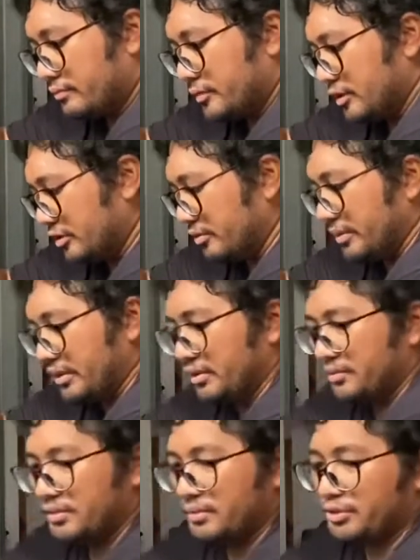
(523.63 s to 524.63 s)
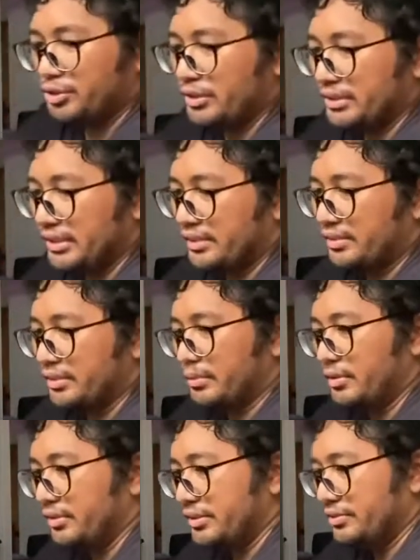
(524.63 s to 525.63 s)
Oh man, I'm so excited about
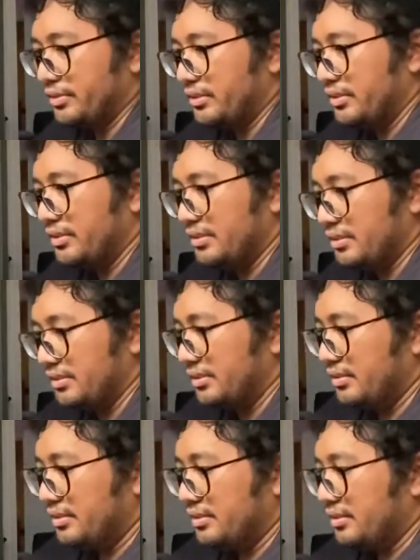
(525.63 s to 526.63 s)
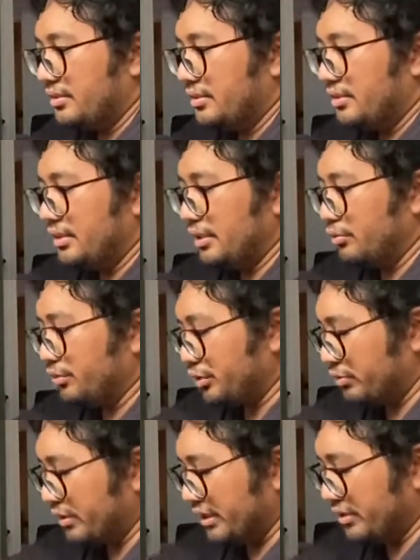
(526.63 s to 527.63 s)
this one. It looks so
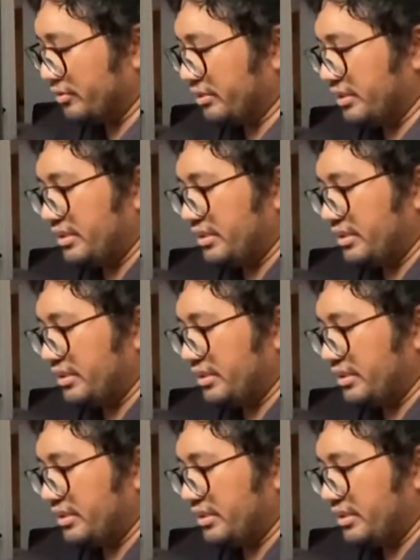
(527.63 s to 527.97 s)
nice already.